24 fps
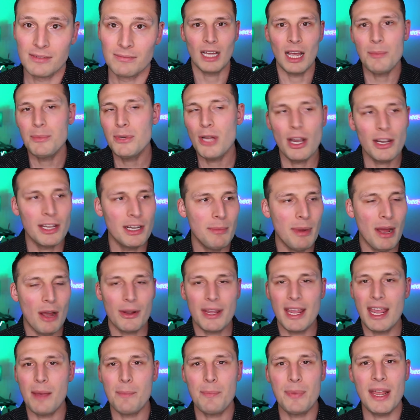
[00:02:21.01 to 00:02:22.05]
I'm talking about
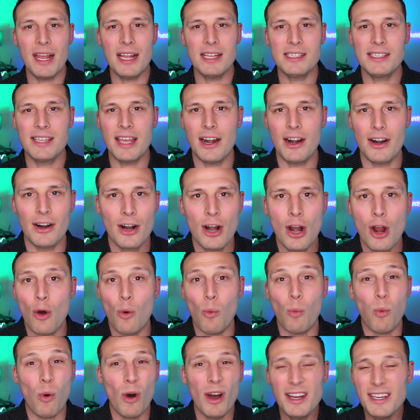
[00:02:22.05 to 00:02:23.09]
campaigns that are
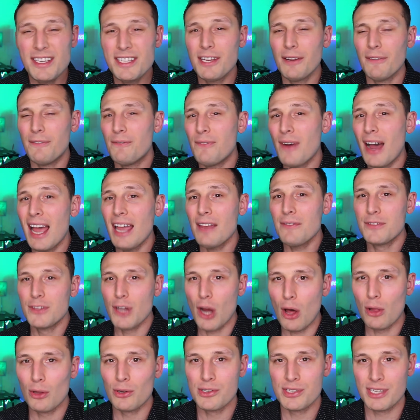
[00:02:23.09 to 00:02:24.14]
$1 to
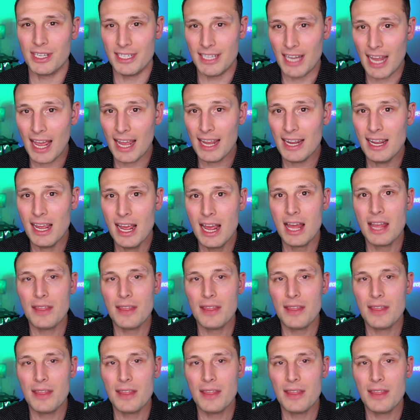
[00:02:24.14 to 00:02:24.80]
$5 a day